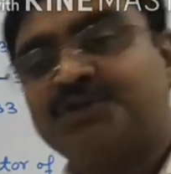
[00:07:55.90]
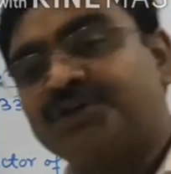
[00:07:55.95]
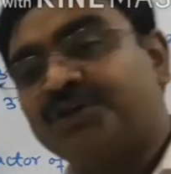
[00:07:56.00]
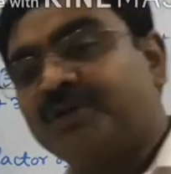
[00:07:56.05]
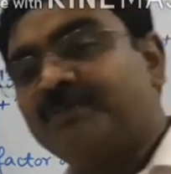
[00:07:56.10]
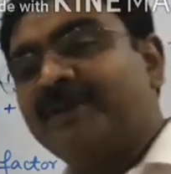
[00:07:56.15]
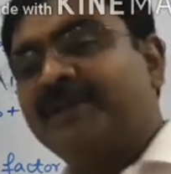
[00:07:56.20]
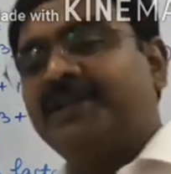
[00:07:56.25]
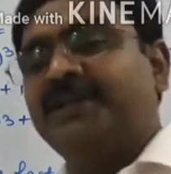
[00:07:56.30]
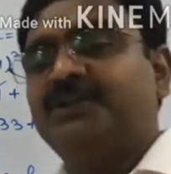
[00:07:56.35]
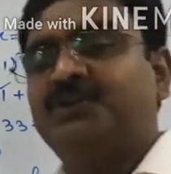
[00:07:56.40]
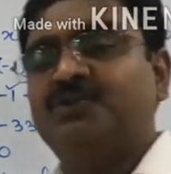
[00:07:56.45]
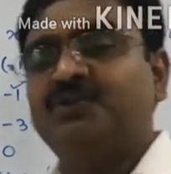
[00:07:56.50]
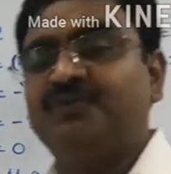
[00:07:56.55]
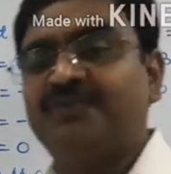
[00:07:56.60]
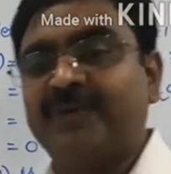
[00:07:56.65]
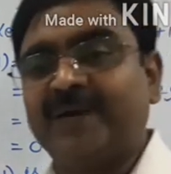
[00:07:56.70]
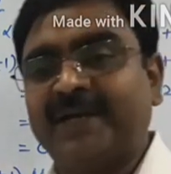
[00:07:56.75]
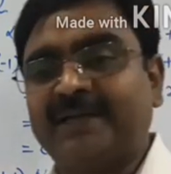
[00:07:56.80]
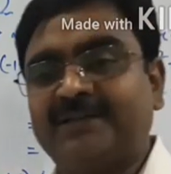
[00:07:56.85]
remaining 2
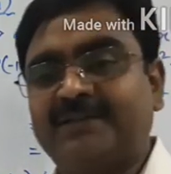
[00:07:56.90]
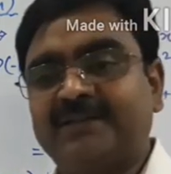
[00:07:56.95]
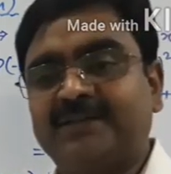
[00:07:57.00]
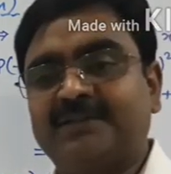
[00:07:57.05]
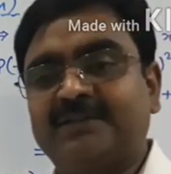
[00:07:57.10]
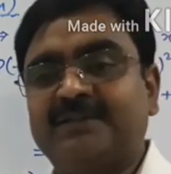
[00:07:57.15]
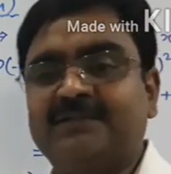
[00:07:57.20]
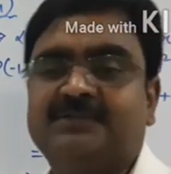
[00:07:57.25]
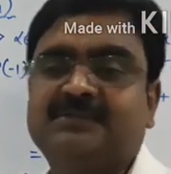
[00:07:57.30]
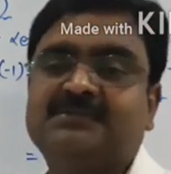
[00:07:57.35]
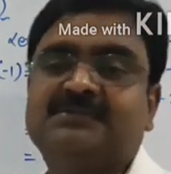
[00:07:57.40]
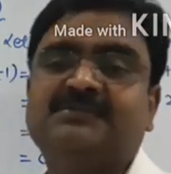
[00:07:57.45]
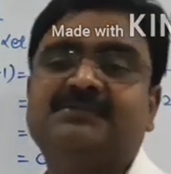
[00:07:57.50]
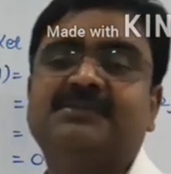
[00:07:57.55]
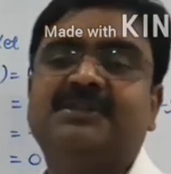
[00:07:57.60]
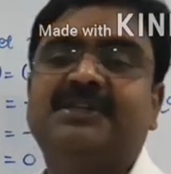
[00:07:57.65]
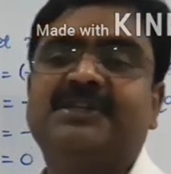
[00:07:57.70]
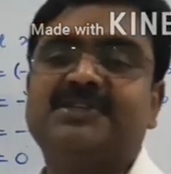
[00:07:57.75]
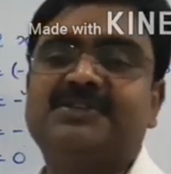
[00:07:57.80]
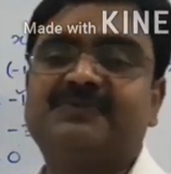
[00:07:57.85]
factor
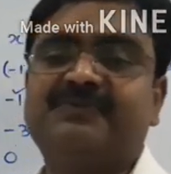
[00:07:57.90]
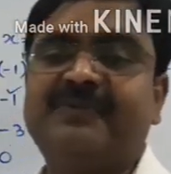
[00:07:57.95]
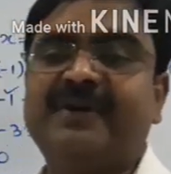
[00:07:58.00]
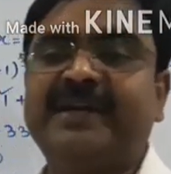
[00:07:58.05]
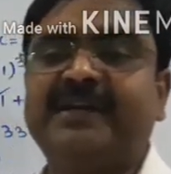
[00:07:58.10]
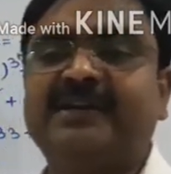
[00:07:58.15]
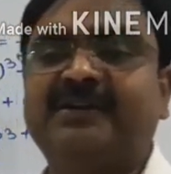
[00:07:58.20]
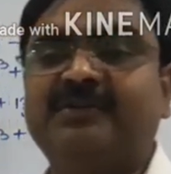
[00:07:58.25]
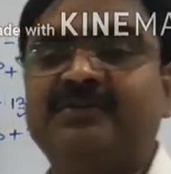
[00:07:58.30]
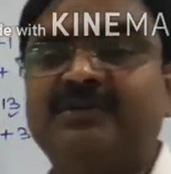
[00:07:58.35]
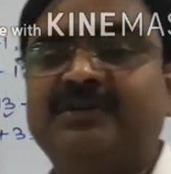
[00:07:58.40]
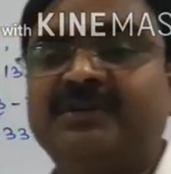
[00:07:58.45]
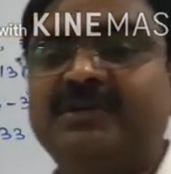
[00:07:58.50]
let us find out